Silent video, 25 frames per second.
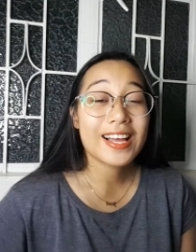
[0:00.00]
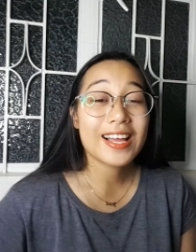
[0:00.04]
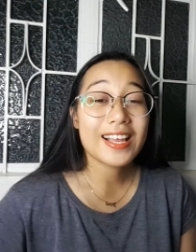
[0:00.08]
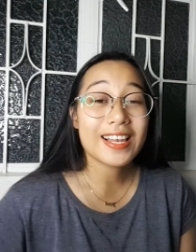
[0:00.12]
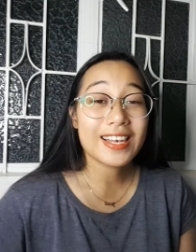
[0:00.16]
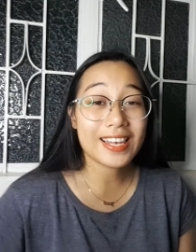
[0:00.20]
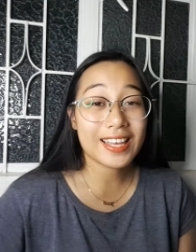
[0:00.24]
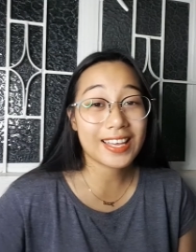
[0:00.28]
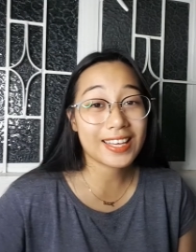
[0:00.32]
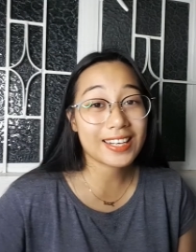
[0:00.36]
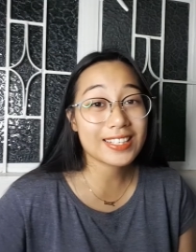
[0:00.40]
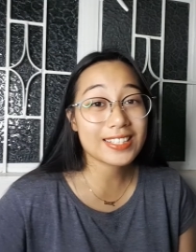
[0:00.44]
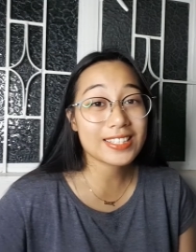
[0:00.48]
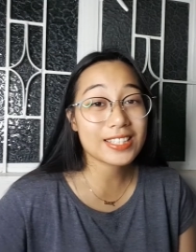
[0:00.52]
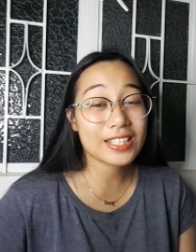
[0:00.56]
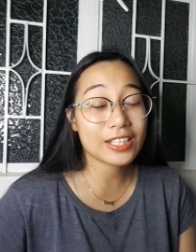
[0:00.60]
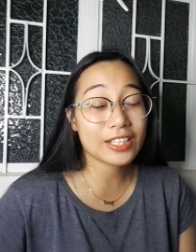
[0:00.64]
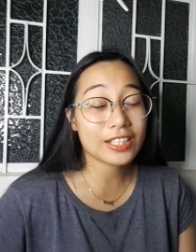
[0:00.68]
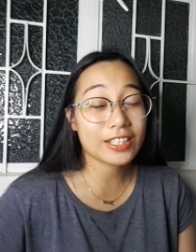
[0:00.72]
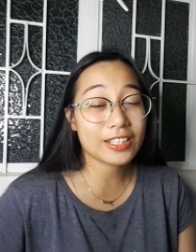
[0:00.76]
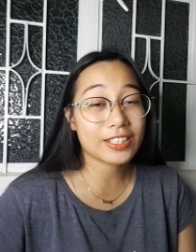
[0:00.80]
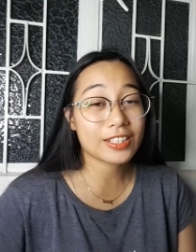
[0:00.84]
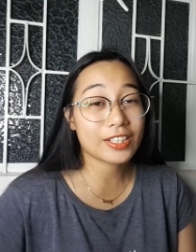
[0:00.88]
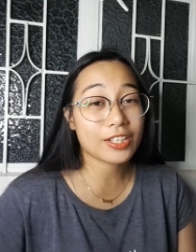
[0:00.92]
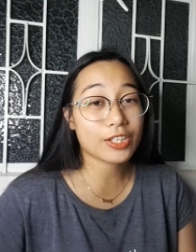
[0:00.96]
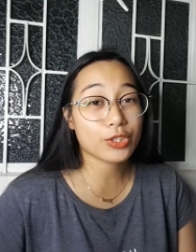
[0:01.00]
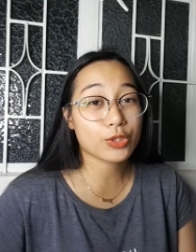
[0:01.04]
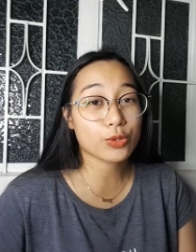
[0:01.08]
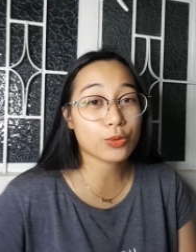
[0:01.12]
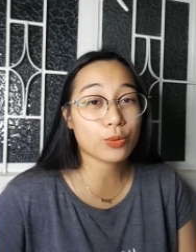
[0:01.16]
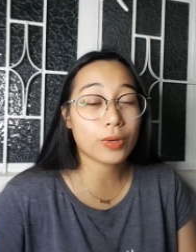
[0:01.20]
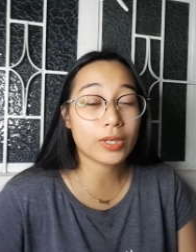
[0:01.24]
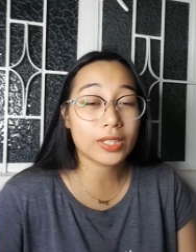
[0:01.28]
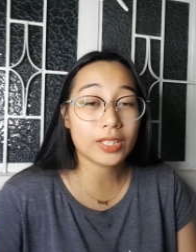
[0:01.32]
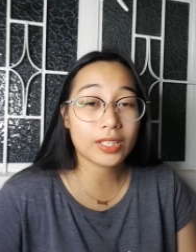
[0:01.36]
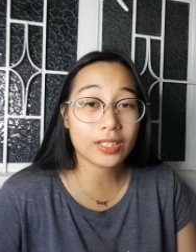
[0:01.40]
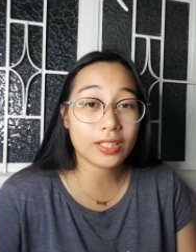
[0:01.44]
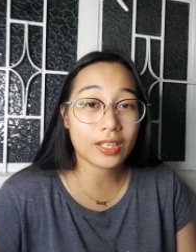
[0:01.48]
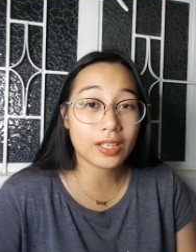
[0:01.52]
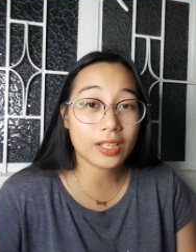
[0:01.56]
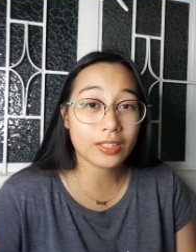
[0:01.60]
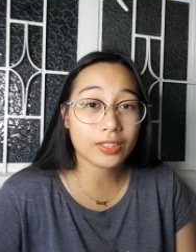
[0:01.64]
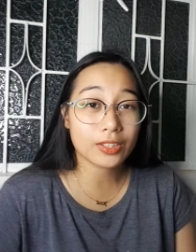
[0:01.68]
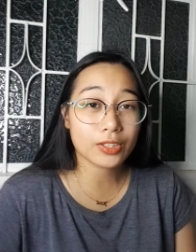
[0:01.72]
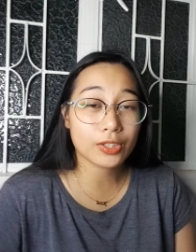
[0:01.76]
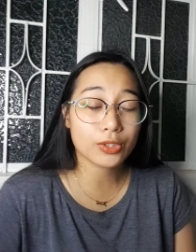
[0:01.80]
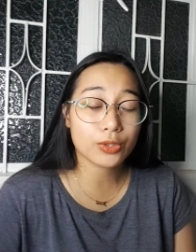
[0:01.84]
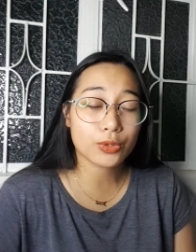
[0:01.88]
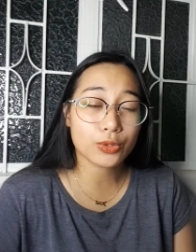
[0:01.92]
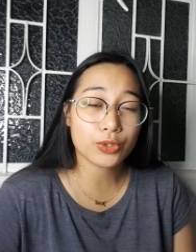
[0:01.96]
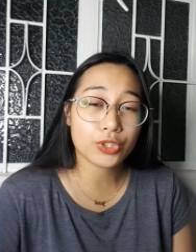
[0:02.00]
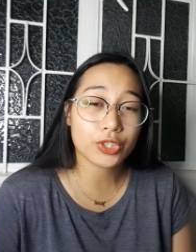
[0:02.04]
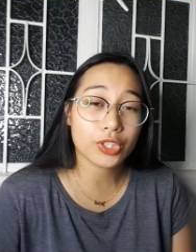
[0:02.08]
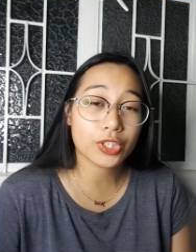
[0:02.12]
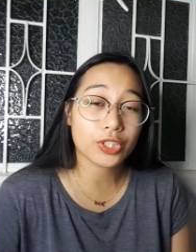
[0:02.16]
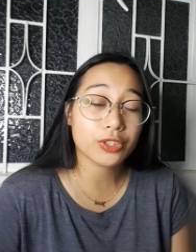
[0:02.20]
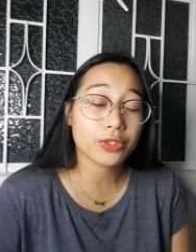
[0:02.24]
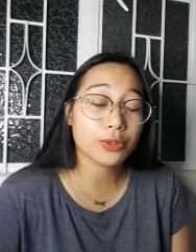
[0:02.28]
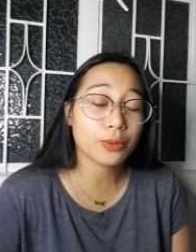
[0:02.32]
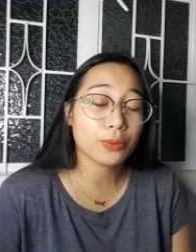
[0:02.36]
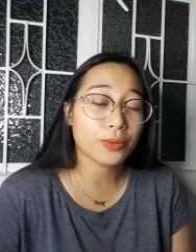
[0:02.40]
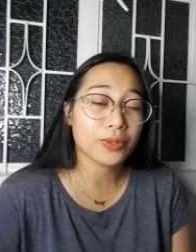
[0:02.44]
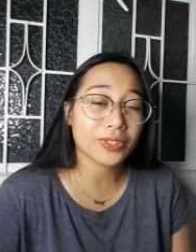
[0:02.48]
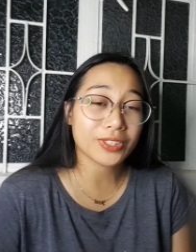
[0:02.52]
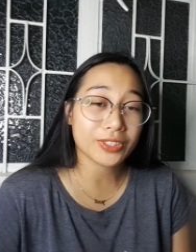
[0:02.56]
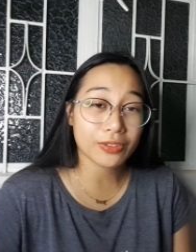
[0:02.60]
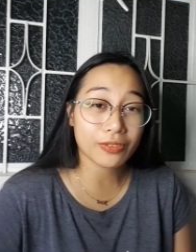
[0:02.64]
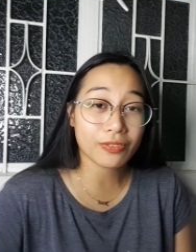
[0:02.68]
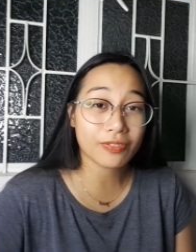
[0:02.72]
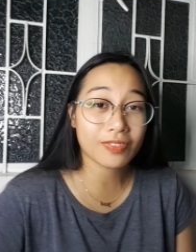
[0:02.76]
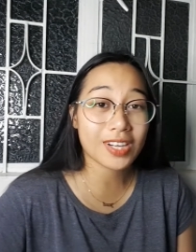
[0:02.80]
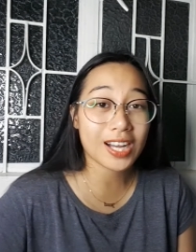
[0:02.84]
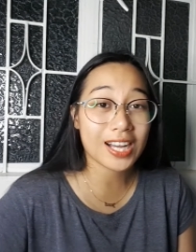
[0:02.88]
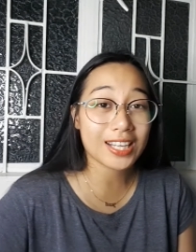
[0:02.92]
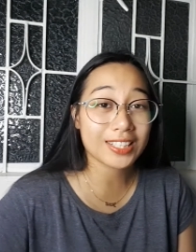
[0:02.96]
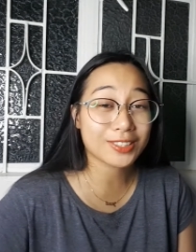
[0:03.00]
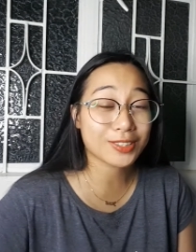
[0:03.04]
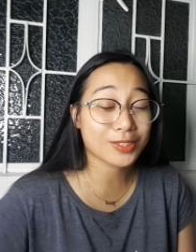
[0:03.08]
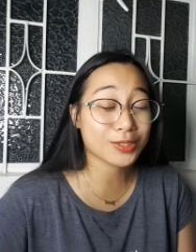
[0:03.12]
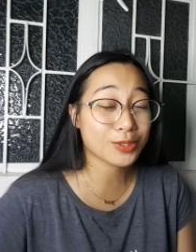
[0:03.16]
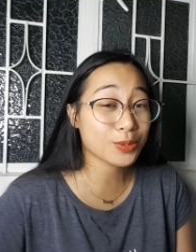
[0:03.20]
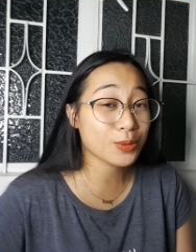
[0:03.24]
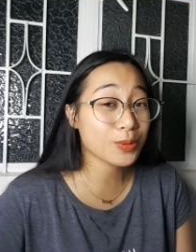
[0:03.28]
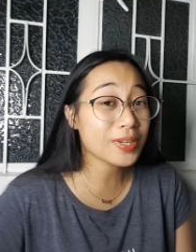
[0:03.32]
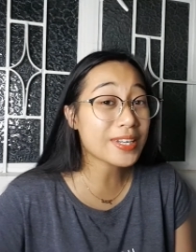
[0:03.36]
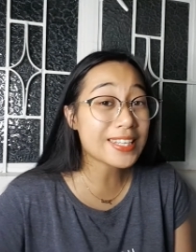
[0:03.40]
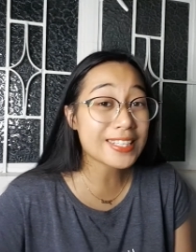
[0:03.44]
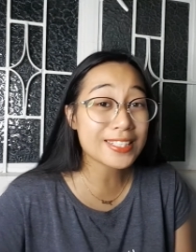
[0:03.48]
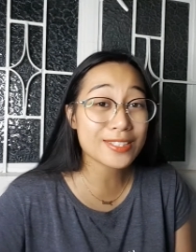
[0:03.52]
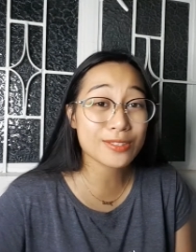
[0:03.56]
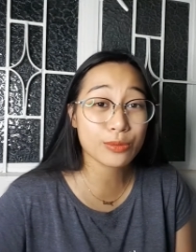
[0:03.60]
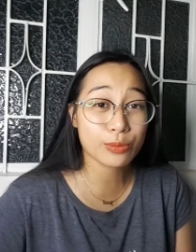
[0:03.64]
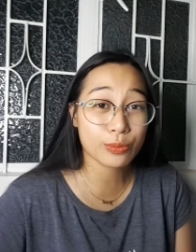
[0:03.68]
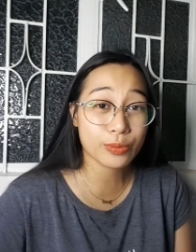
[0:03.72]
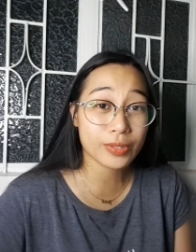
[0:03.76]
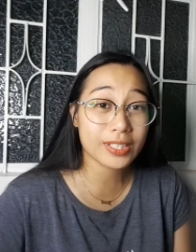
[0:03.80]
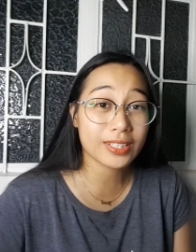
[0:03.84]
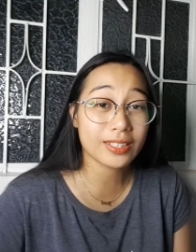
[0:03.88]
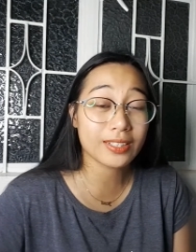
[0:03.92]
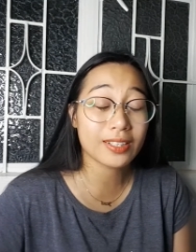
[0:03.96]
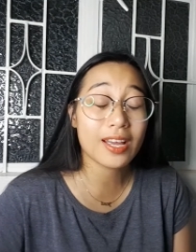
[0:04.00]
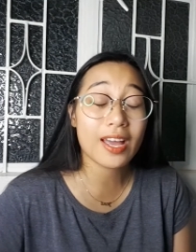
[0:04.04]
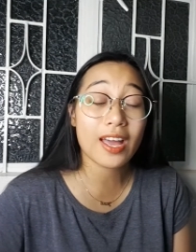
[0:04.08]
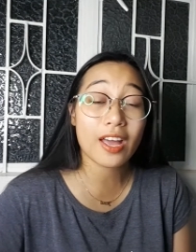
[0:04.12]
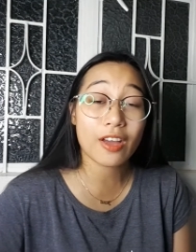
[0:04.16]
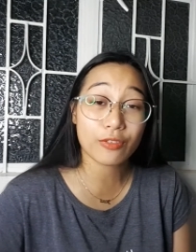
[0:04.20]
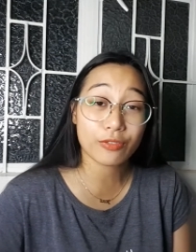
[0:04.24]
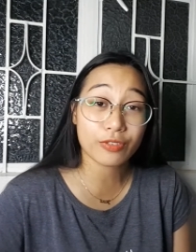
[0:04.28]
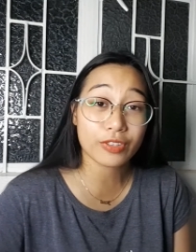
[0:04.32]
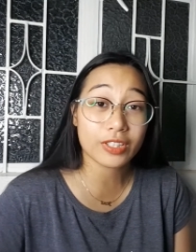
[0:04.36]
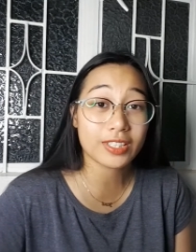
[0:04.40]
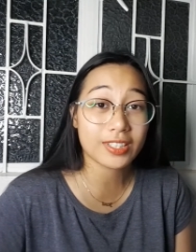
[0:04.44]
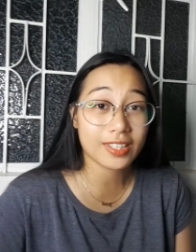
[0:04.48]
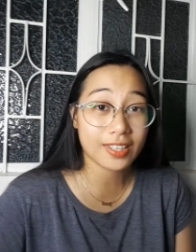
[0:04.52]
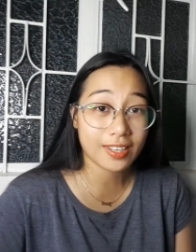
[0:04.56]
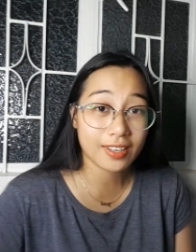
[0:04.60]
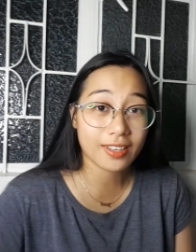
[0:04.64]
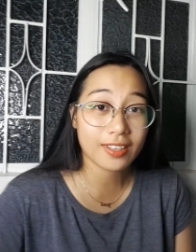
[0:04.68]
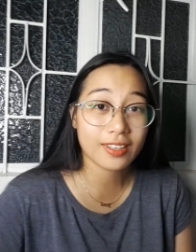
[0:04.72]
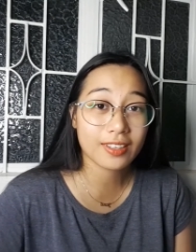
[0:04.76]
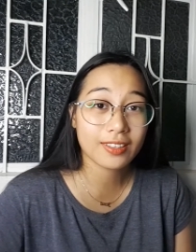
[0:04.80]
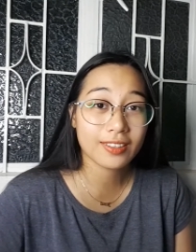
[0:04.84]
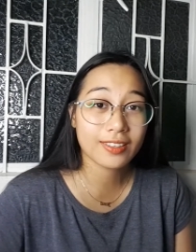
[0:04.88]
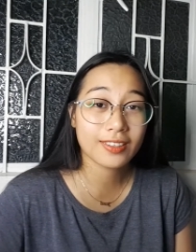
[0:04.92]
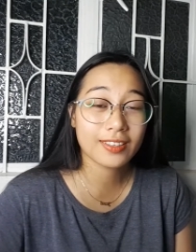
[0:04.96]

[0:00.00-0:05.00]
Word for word: Let us encourage one another to share the Word of God, to do His will every day.